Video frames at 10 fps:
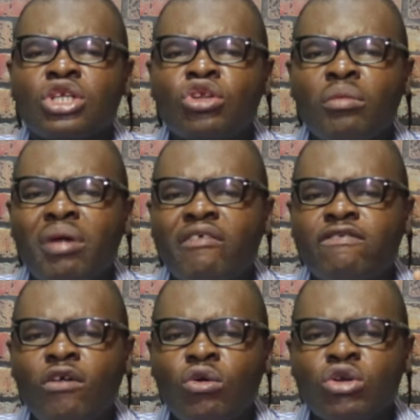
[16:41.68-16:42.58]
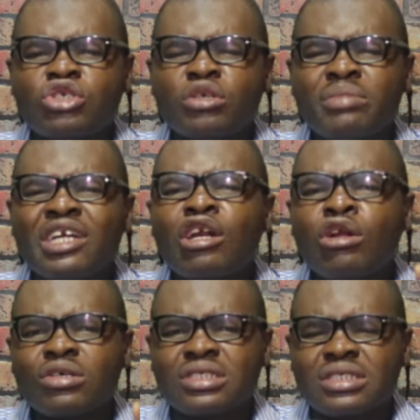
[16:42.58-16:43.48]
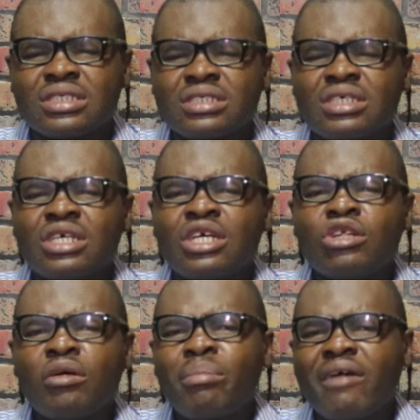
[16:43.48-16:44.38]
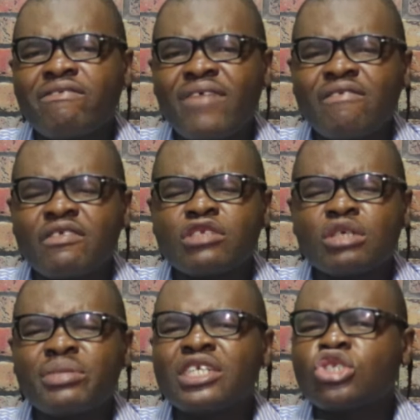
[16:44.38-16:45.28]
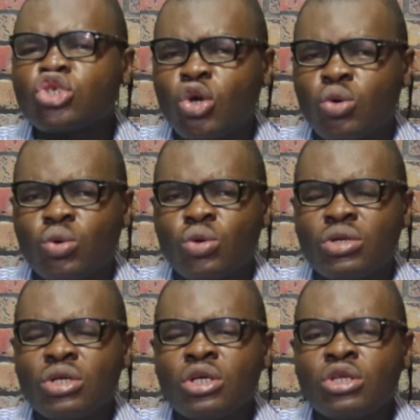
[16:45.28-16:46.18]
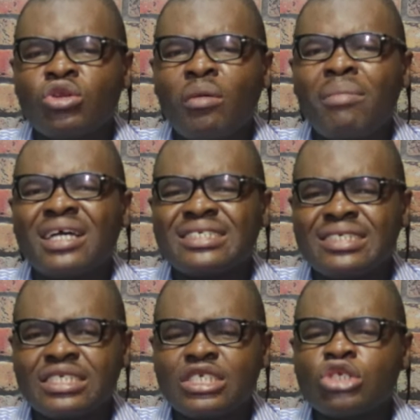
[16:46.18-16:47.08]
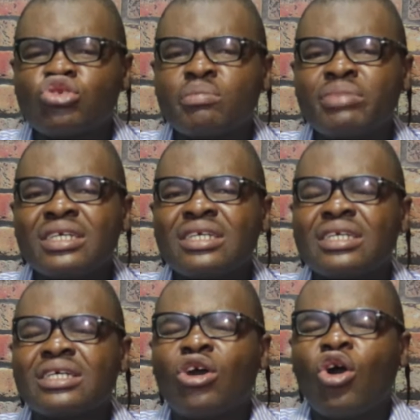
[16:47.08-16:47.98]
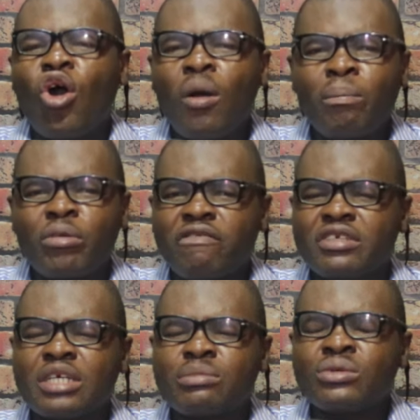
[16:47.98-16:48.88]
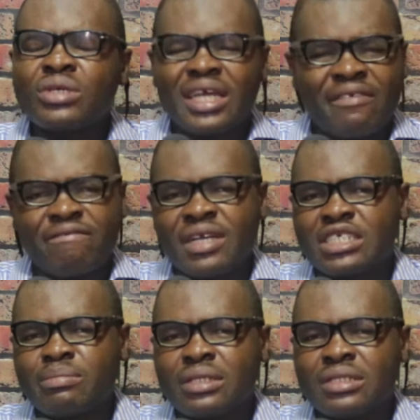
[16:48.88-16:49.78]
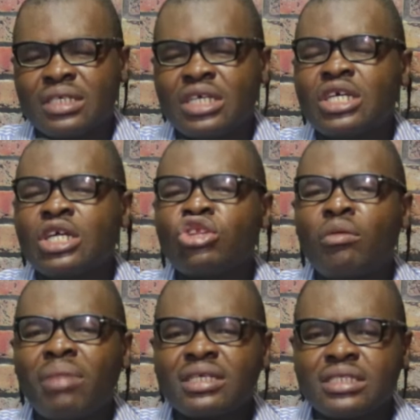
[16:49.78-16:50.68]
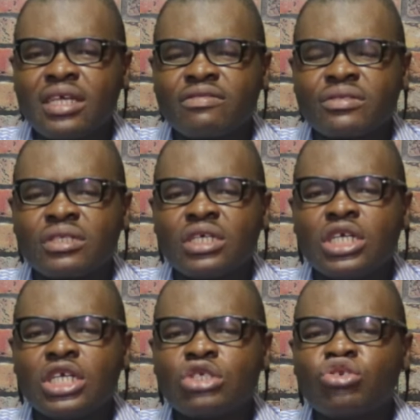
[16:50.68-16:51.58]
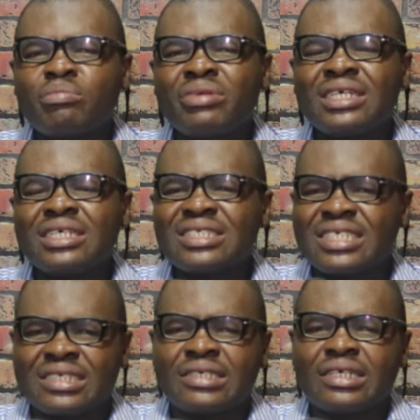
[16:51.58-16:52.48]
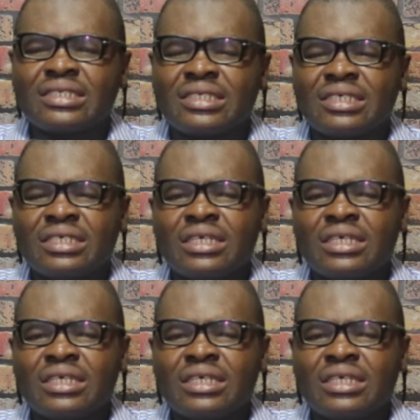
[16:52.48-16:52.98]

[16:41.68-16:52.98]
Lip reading: Number four, it will bring losses. Number five, it will bring sorrow. Number six, it will bring unprofitable investment. Number seven, it will bring disgrace.